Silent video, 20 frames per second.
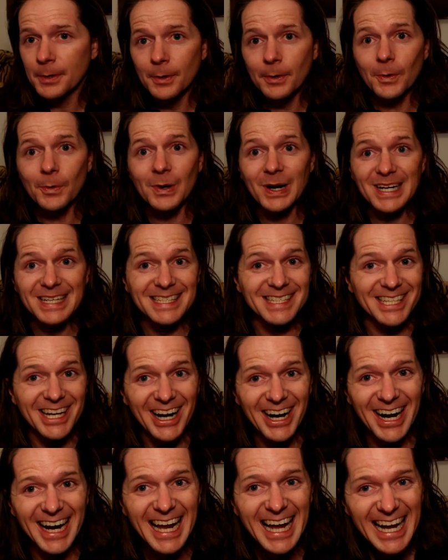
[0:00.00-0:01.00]
Whew,
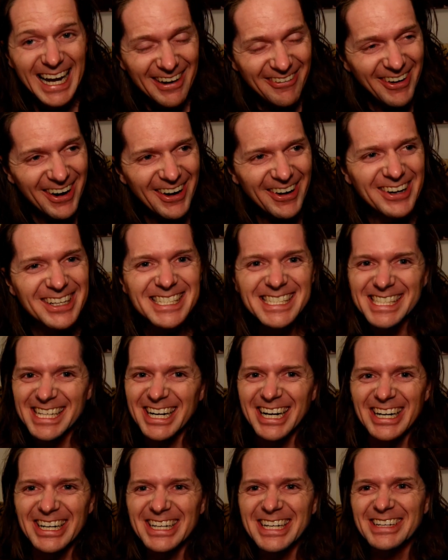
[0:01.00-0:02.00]

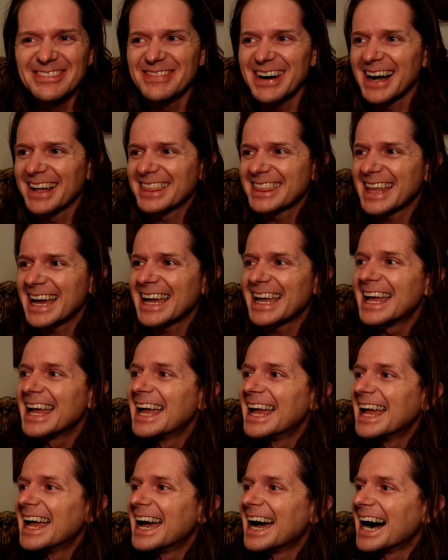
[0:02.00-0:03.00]
sorry about that.
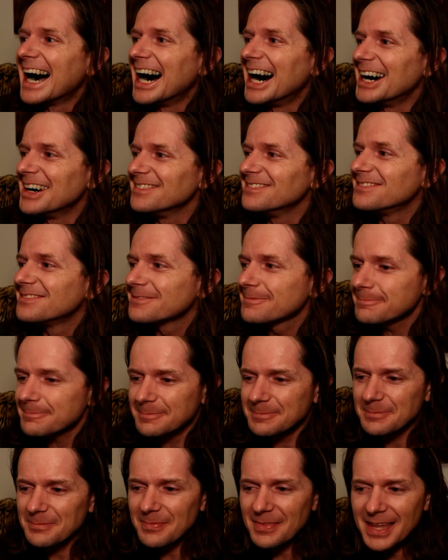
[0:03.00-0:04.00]

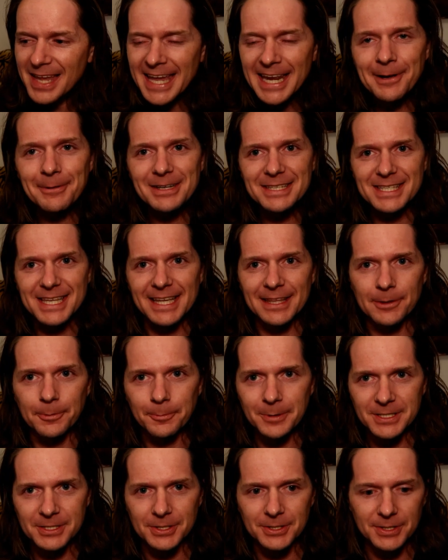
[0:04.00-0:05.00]
Anyways, in the
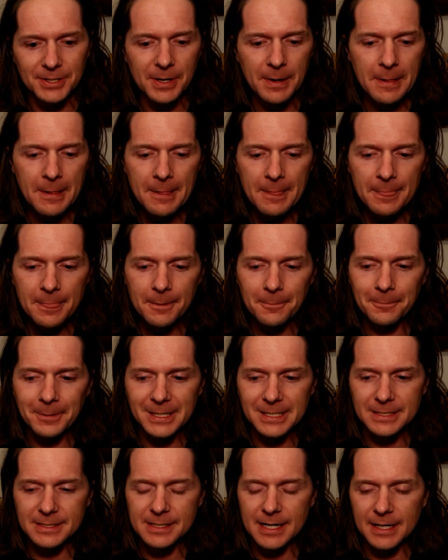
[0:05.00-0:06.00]
winter, when
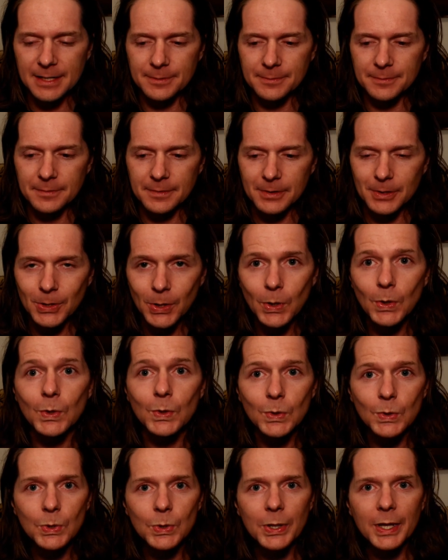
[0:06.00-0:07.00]
it's kind of
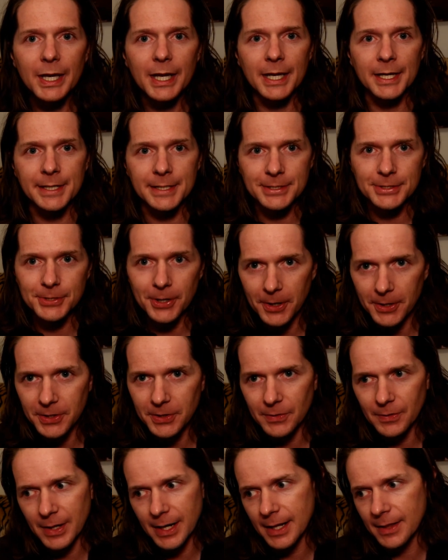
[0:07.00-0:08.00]
cold and dark
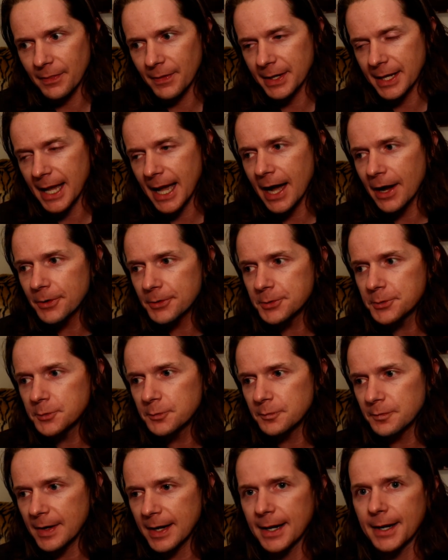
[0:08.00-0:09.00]
a lot, like, how do you
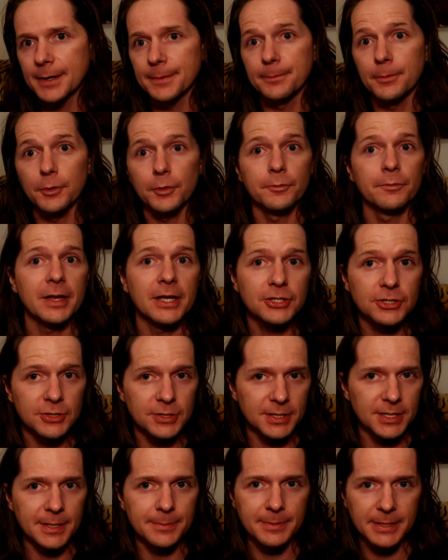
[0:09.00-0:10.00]
find motivation
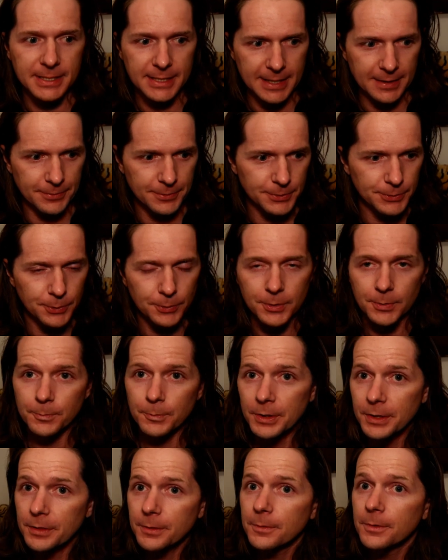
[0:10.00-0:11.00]
to keep getting out the door? And
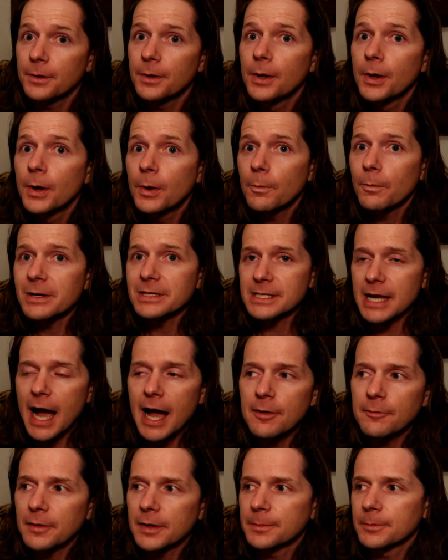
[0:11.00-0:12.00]
one of the ways
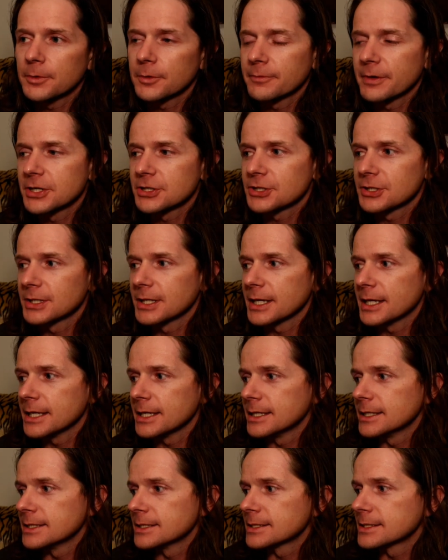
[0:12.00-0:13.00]
I find motivation
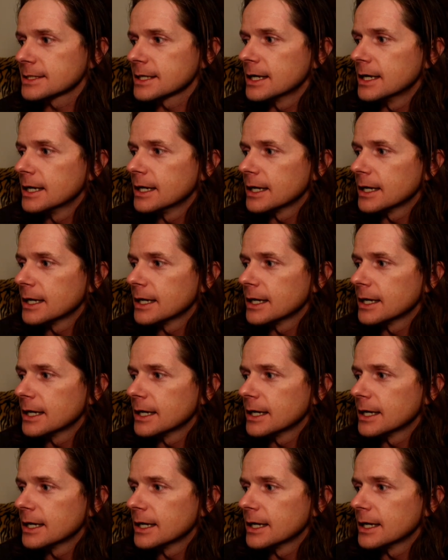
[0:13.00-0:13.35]
is